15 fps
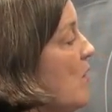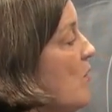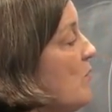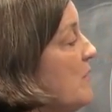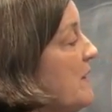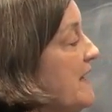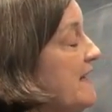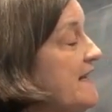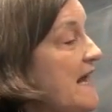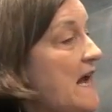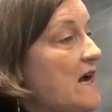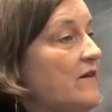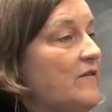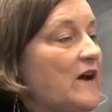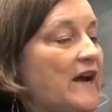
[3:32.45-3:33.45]
Or we can
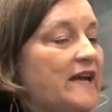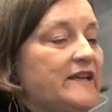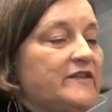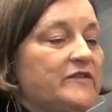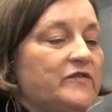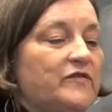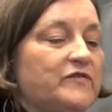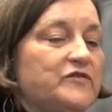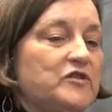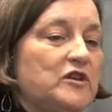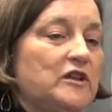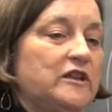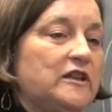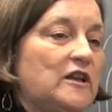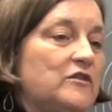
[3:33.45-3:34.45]
have a
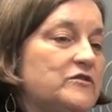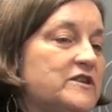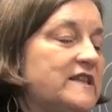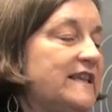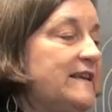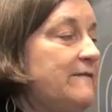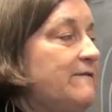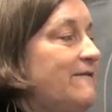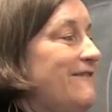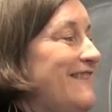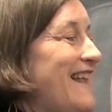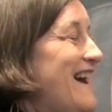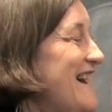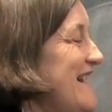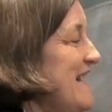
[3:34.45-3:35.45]
closely
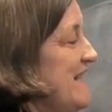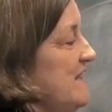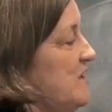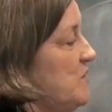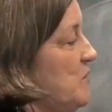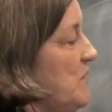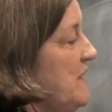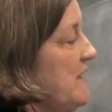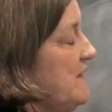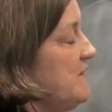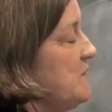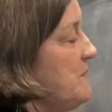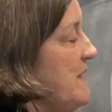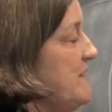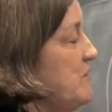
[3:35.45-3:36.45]
flying suite of
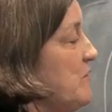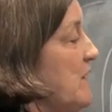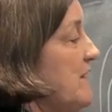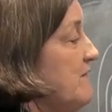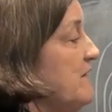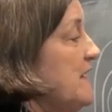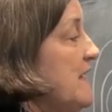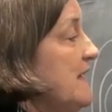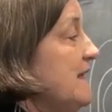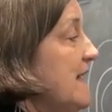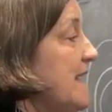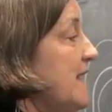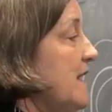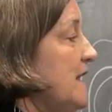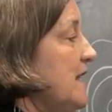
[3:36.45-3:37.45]
spacecraft
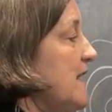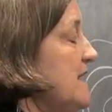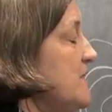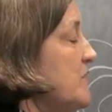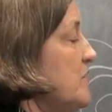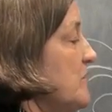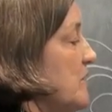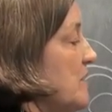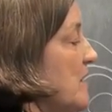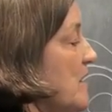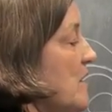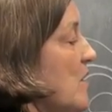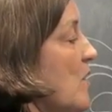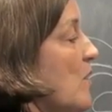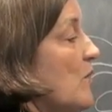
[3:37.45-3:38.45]
like Cluster
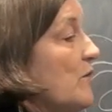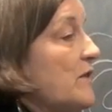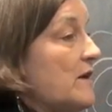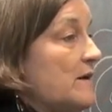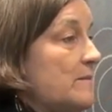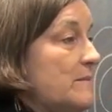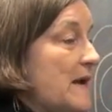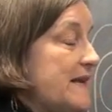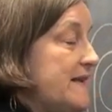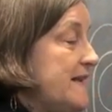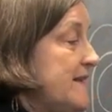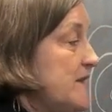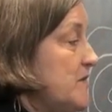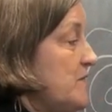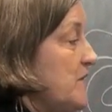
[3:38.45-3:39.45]
or the
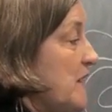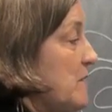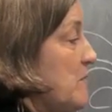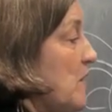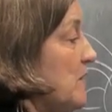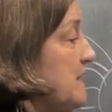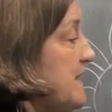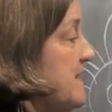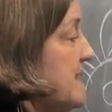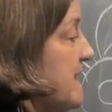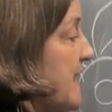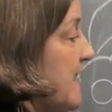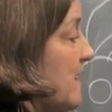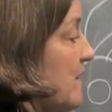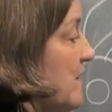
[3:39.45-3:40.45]
magnetospheric
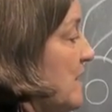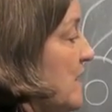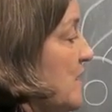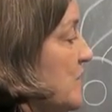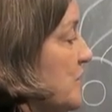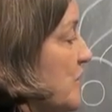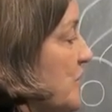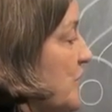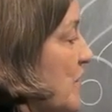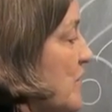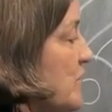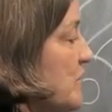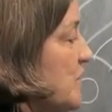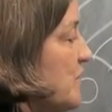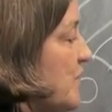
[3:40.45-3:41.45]
multiscale. So
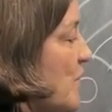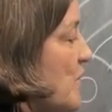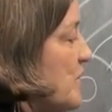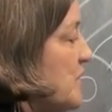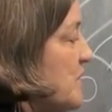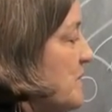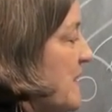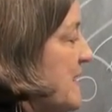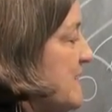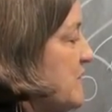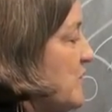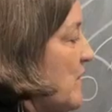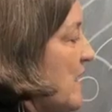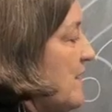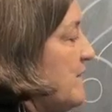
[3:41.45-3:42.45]
those four
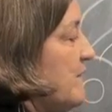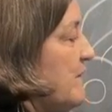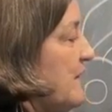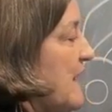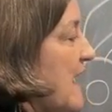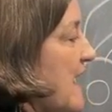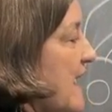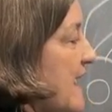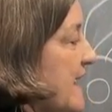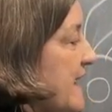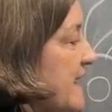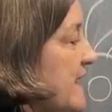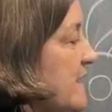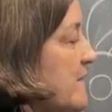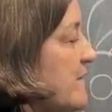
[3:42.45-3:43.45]
spacecraft fly
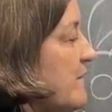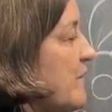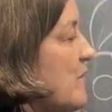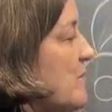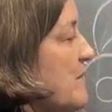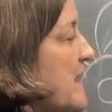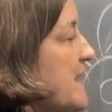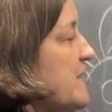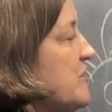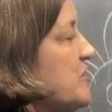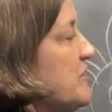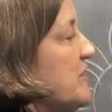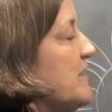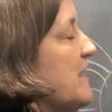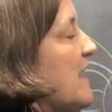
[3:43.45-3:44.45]
in
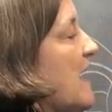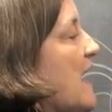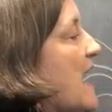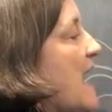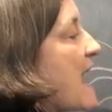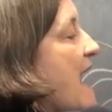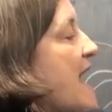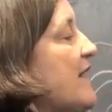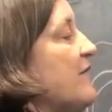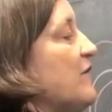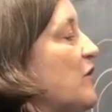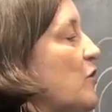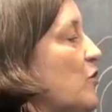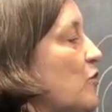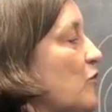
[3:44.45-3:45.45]
formation and
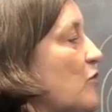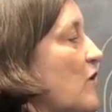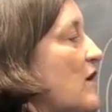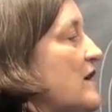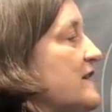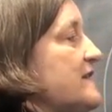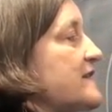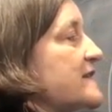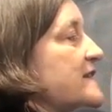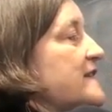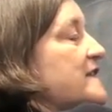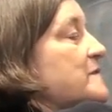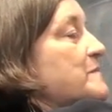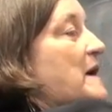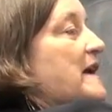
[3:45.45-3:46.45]
cross
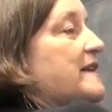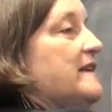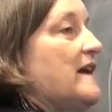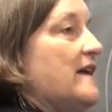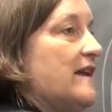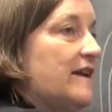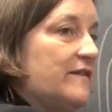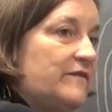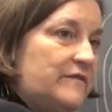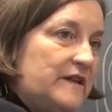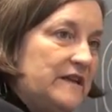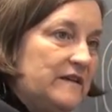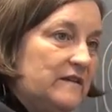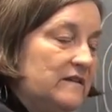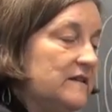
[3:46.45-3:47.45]
this magnetic
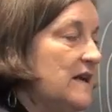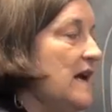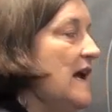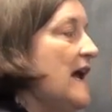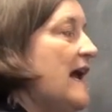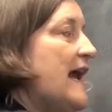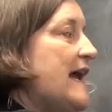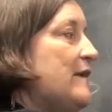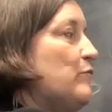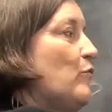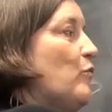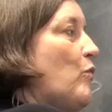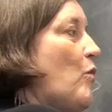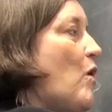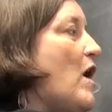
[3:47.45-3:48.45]
field
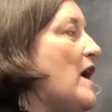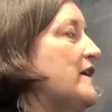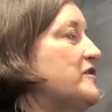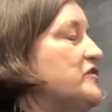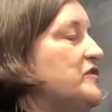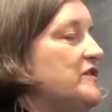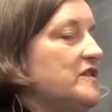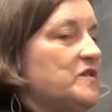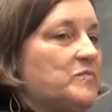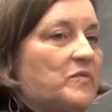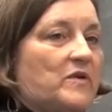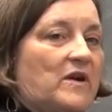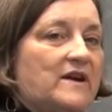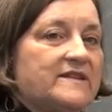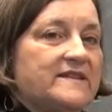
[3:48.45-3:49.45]
and watch this
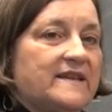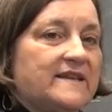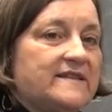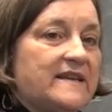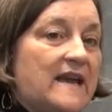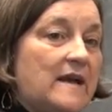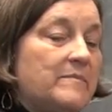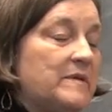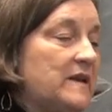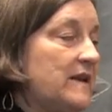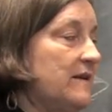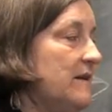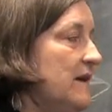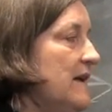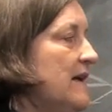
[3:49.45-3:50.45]
process
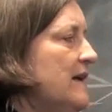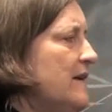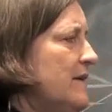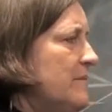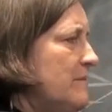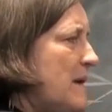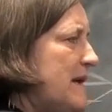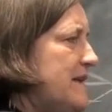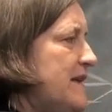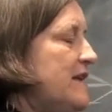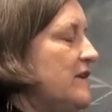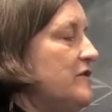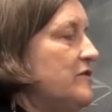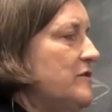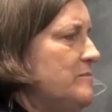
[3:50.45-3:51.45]
happening.
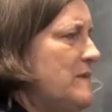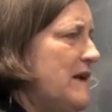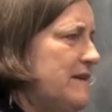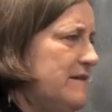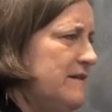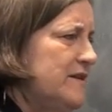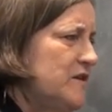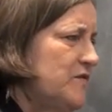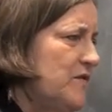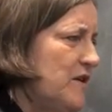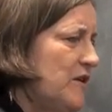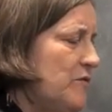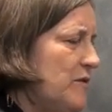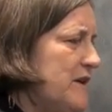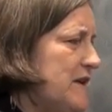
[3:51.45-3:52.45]

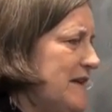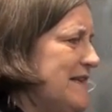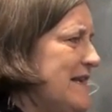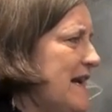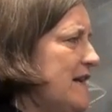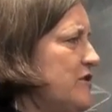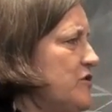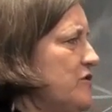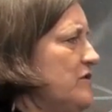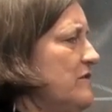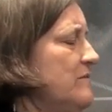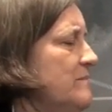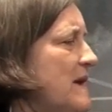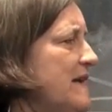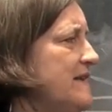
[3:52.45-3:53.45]
magnetospheric
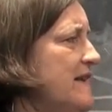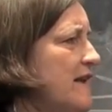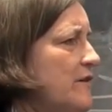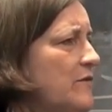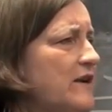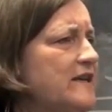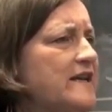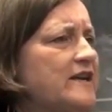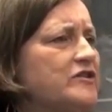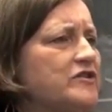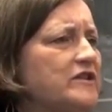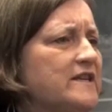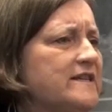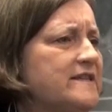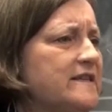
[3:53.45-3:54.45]
reconnection, magnetic
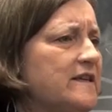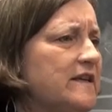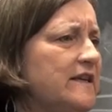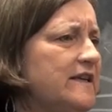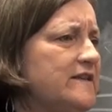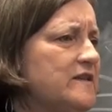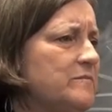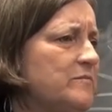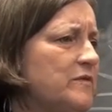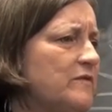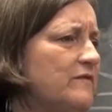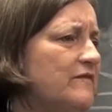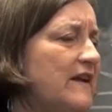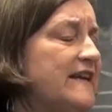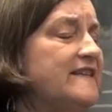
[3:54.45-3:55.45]
reconnection is, is a
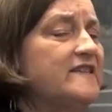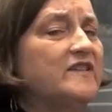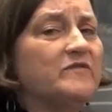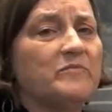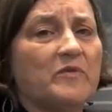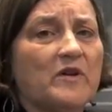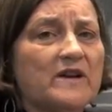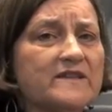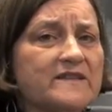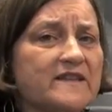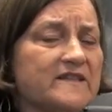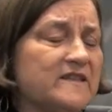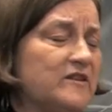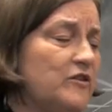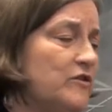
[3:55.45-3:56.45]
pervasive
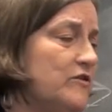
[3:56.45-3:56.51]
process.